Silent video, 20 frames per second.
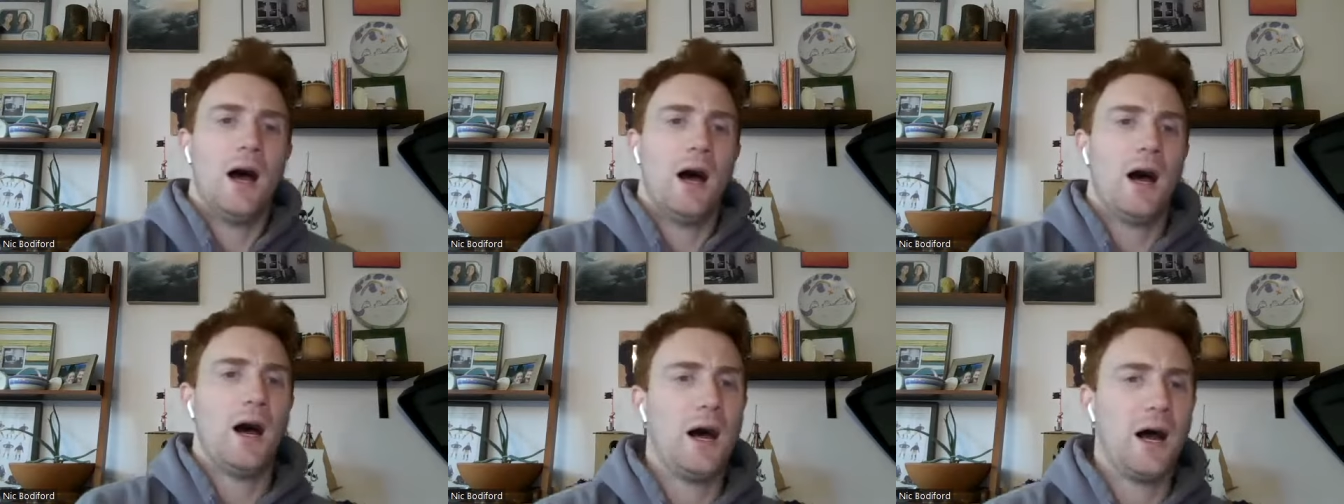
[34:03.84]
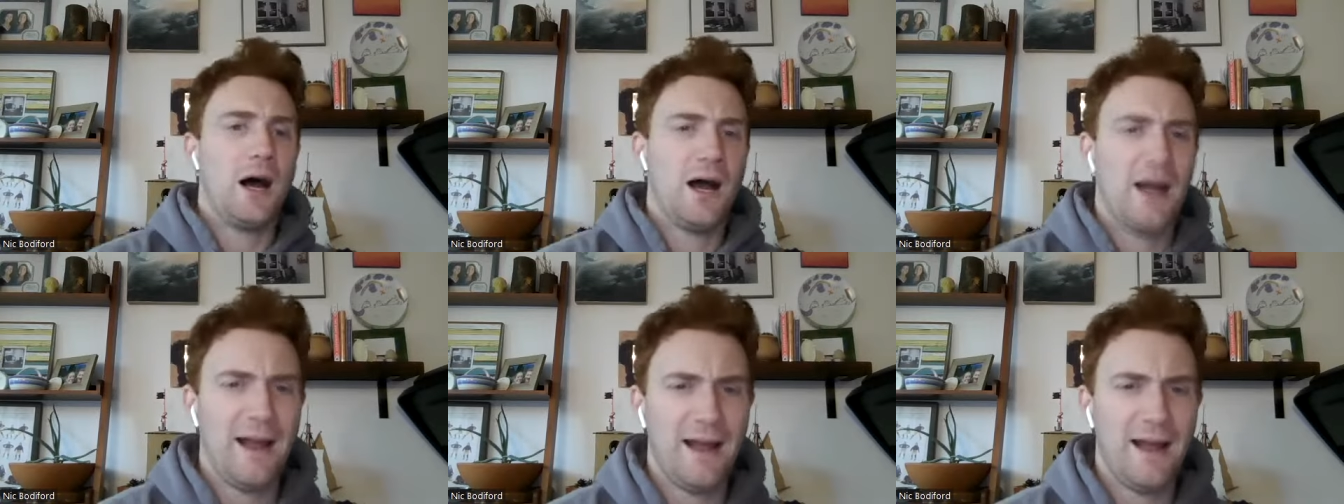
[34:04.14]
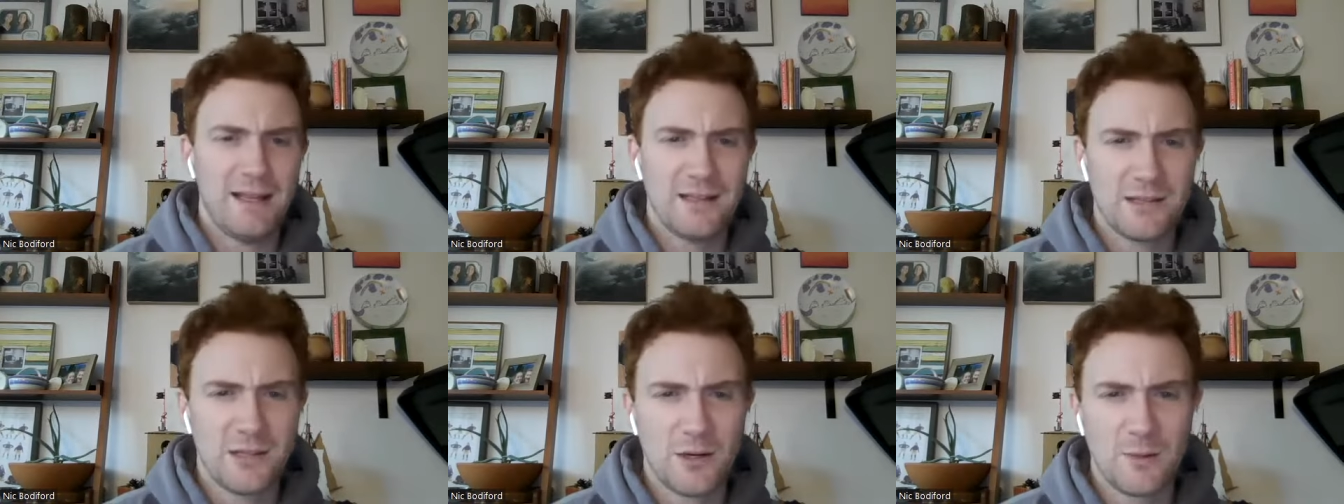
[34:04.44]
A uh,
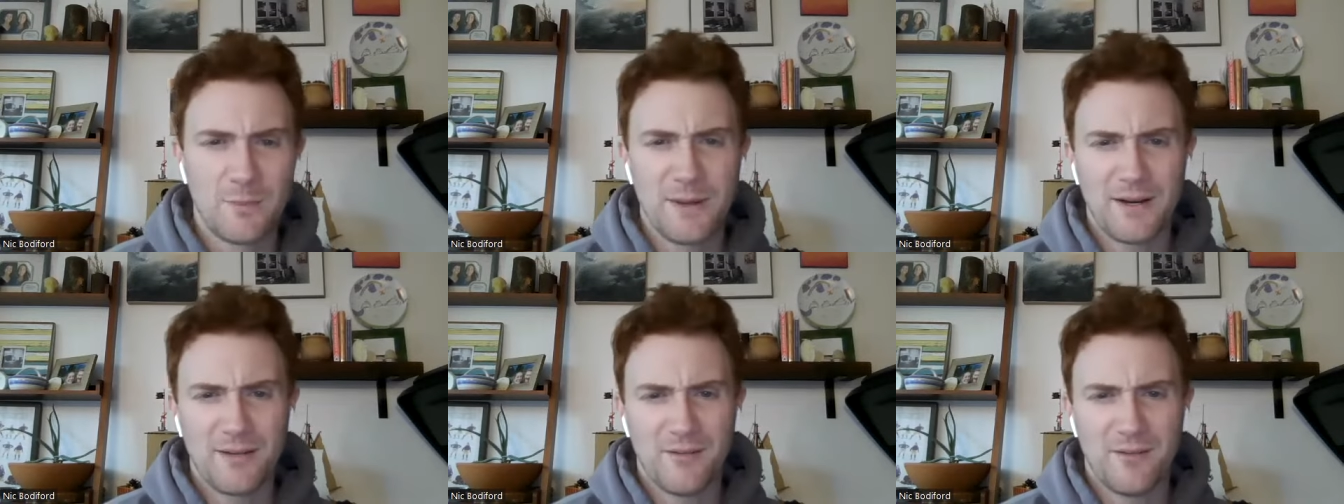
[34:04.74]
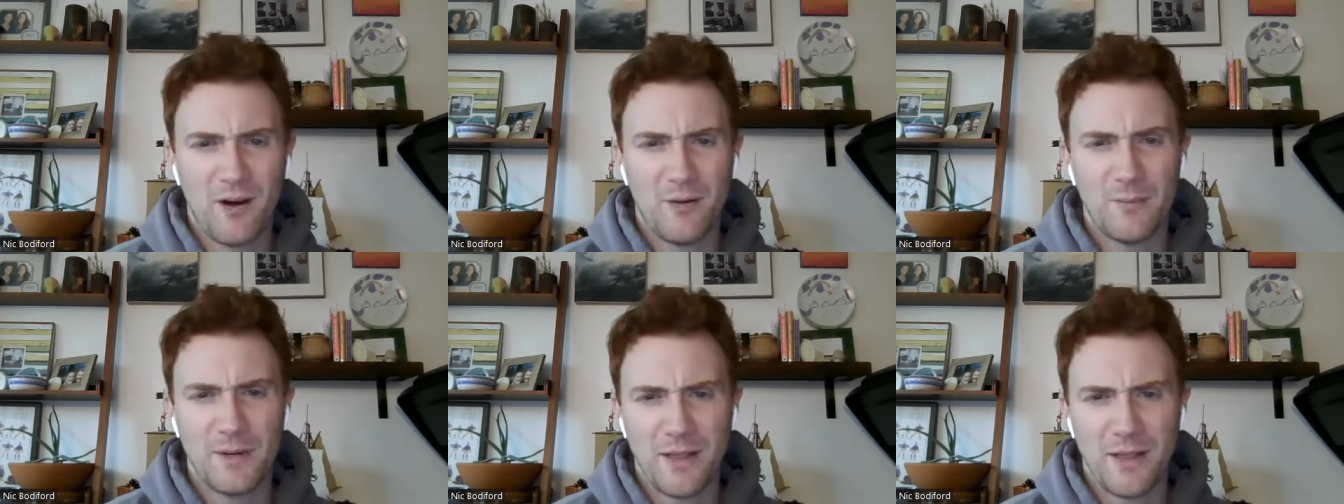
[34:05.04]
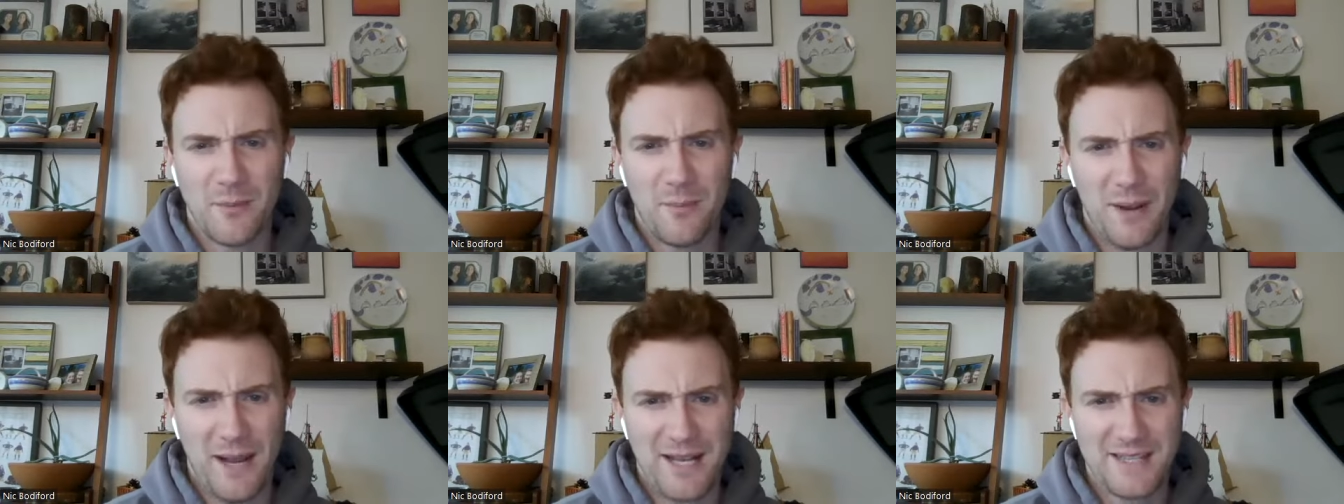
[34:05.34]
little bit involvement in
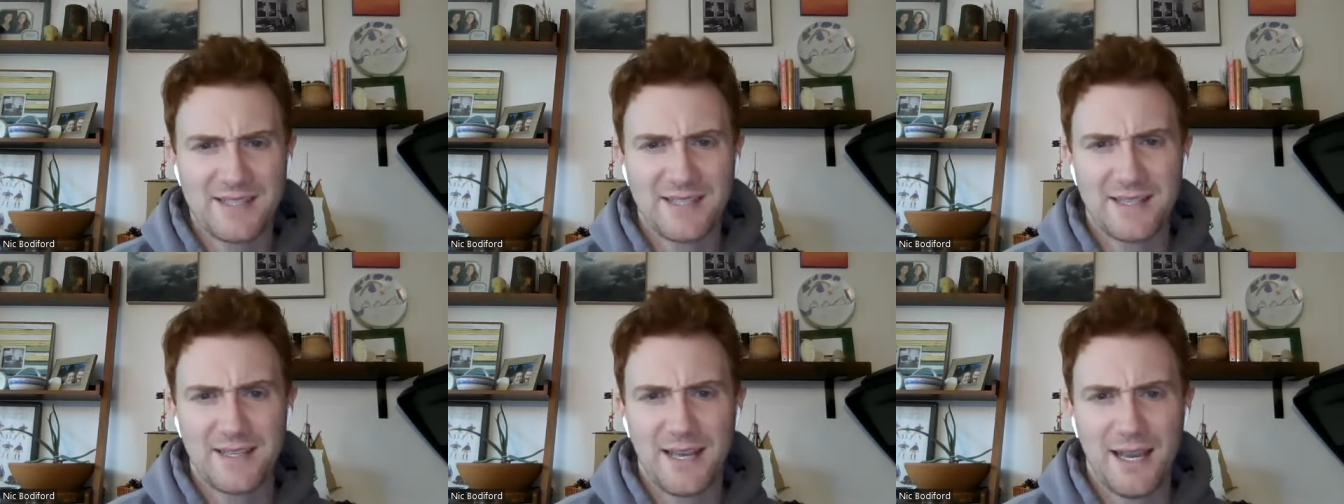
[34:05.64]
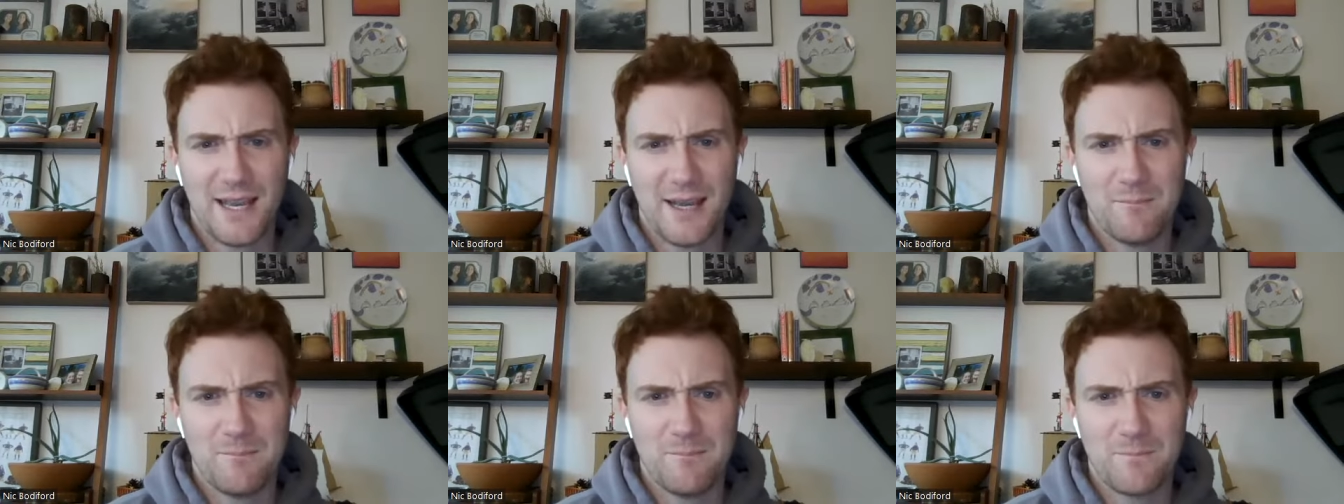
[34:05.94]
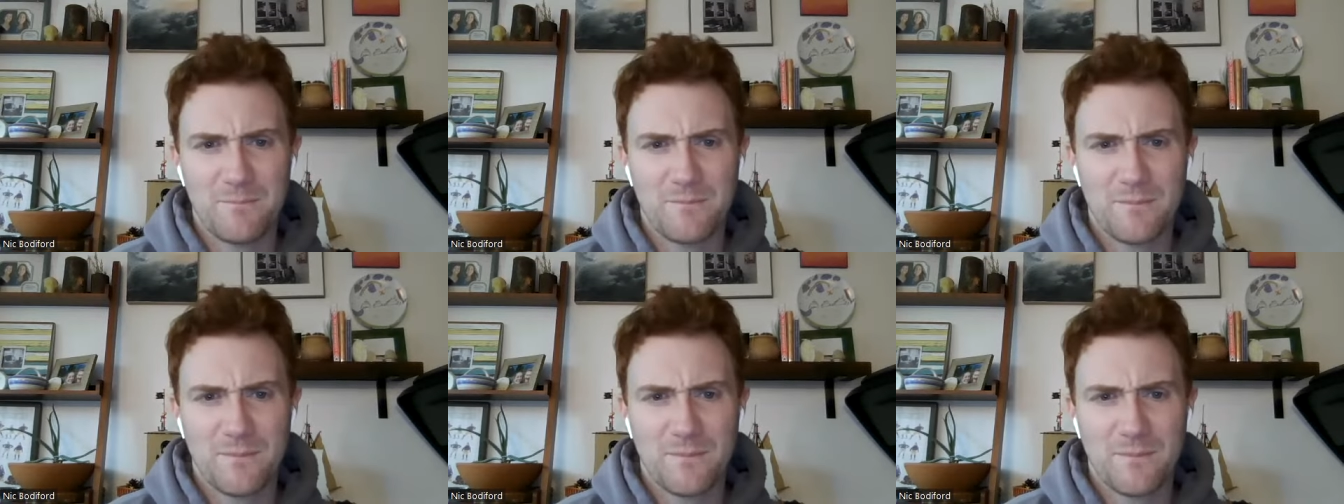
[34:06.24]
the passing game